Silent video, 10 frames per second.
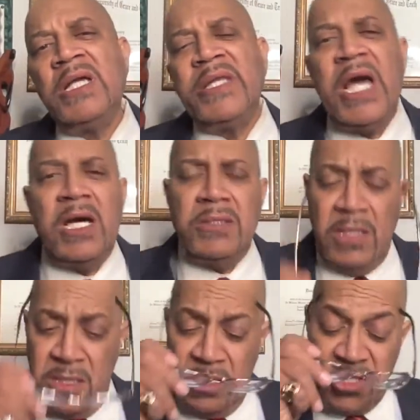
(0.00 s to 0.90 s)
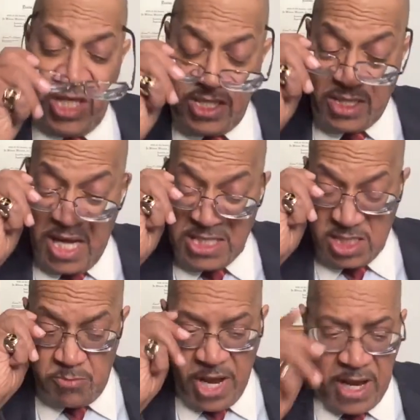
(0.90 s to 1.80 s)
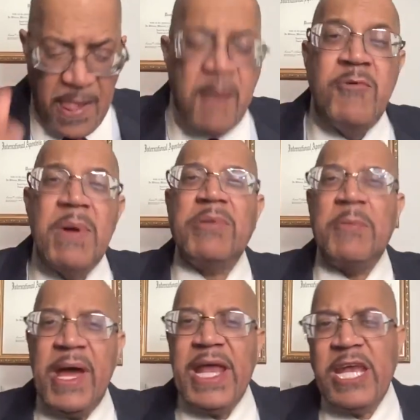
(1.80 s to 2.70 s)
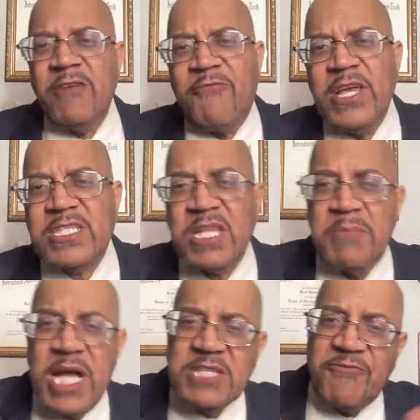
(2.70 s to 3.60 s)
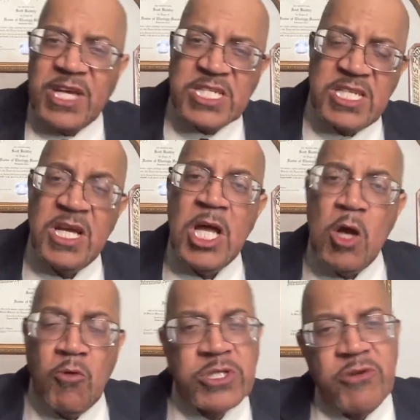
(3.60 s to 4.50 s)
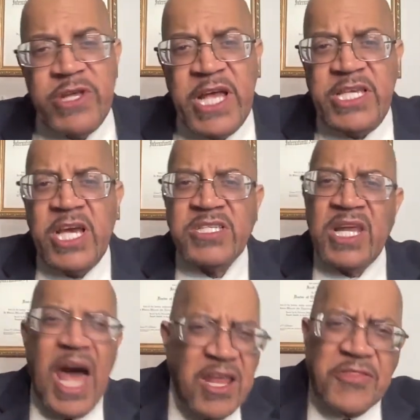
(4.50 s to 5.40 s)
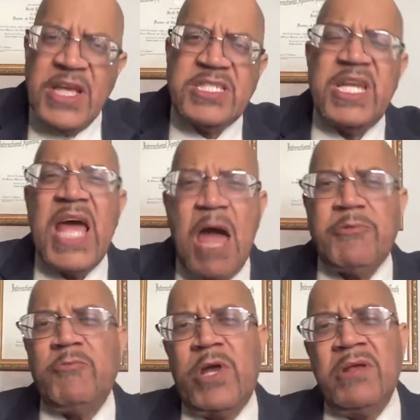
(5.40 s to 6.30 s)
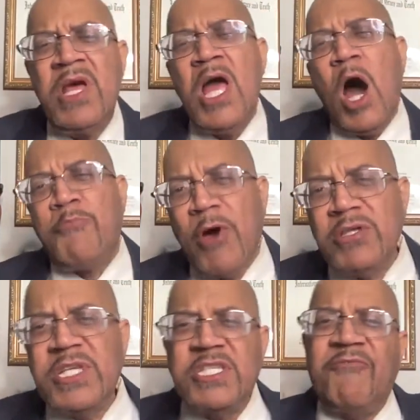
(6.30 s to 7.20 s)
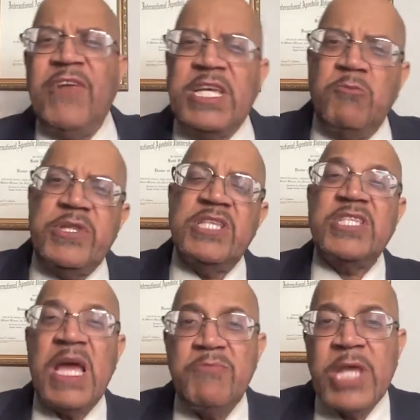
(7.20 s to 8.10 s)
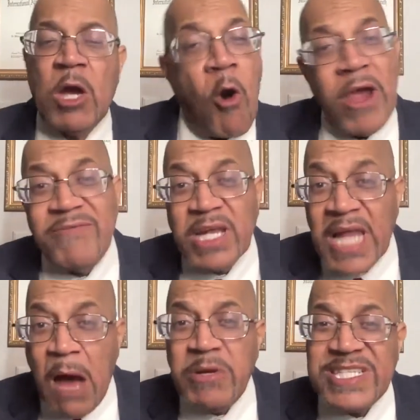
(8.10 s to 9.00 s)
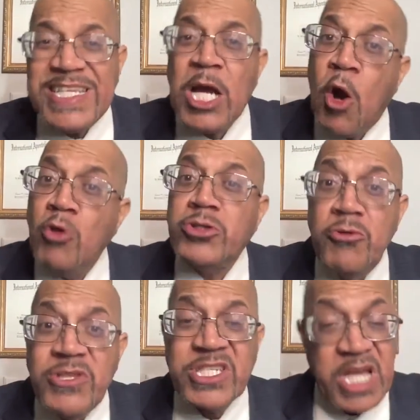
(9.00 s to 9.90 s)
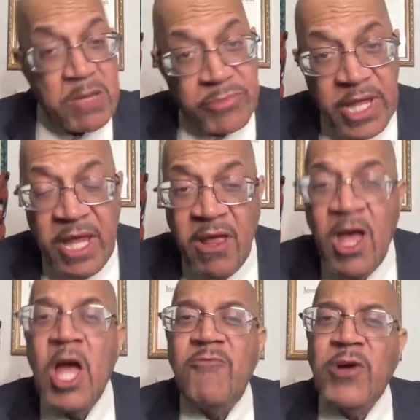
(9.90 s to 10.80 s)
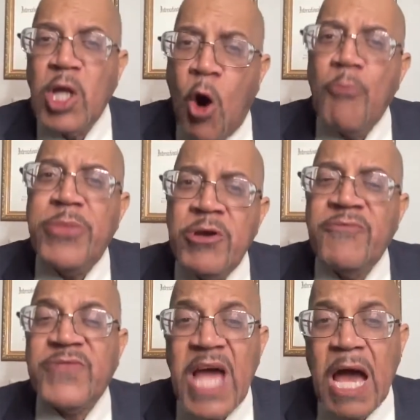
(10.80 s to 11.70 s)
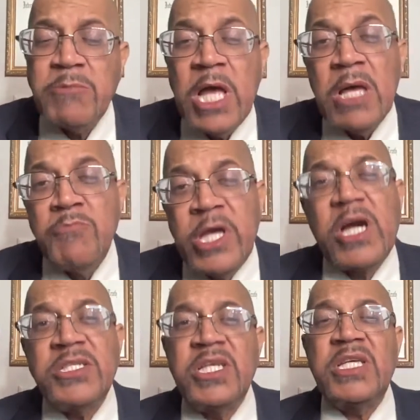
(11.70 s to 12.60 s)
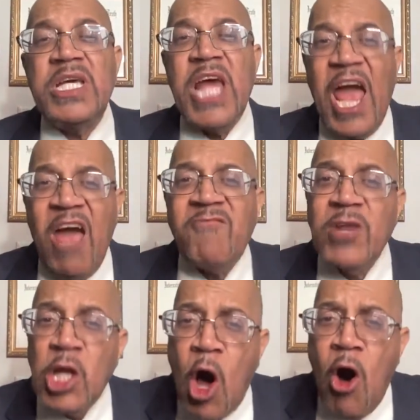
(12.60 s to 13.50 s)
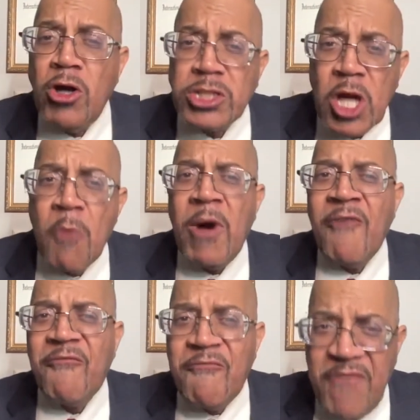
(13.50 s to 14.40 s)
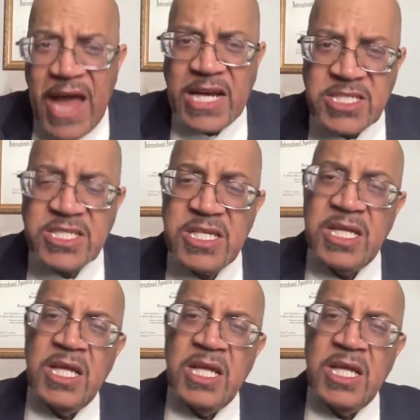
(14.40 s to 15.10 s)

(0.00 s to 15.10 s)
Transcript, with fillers: Now, Jesus asked the man, and remember, the man had an affliction. The man's affliction was 38 years. A lot of things can happen when a, a person is afflicted with the same thing, or even allow me to say goes through the same thing for a long period of time, because it can have long term effects